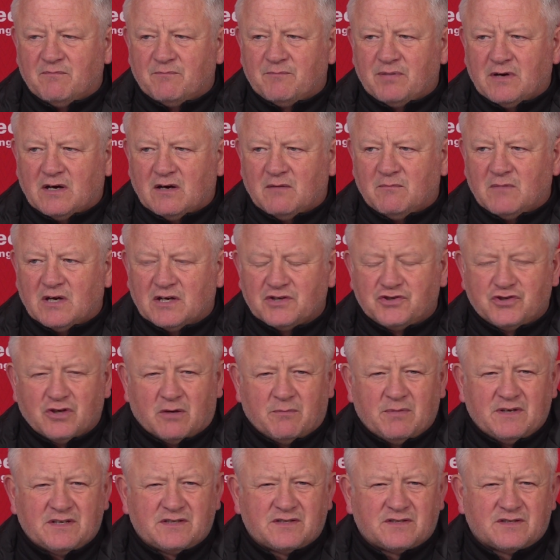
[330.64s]
of my
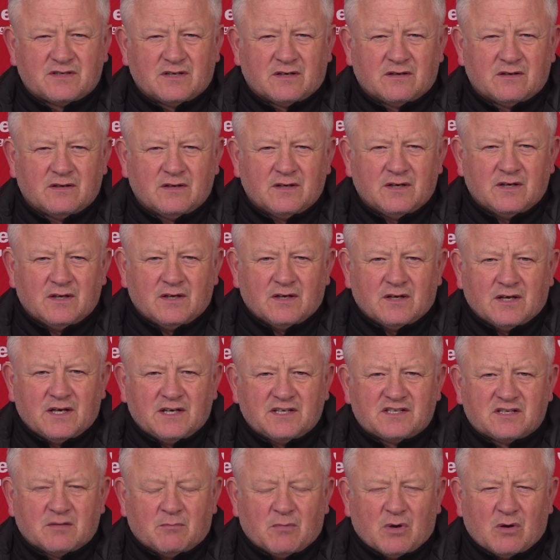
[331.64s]
job is to
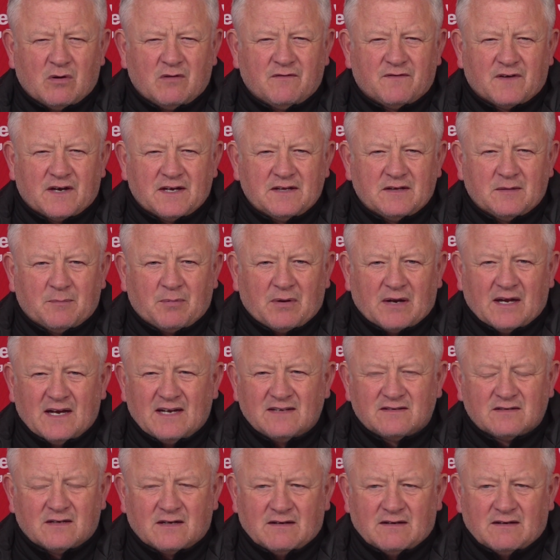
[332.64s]
motivate the players.